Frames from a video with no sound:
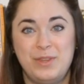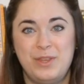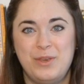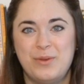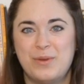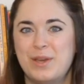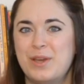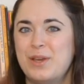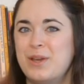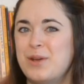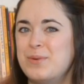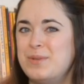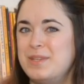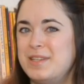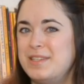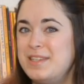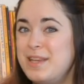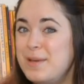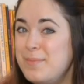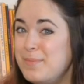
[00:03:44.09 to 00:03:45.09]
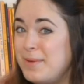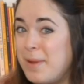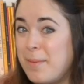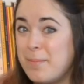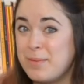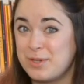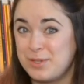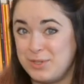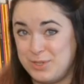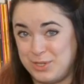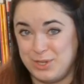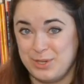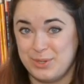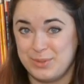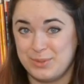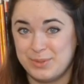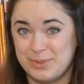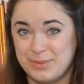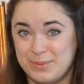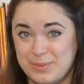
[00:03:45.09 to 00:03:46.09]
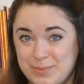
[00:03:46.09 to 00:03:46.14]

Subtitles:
you can go to tip number 2.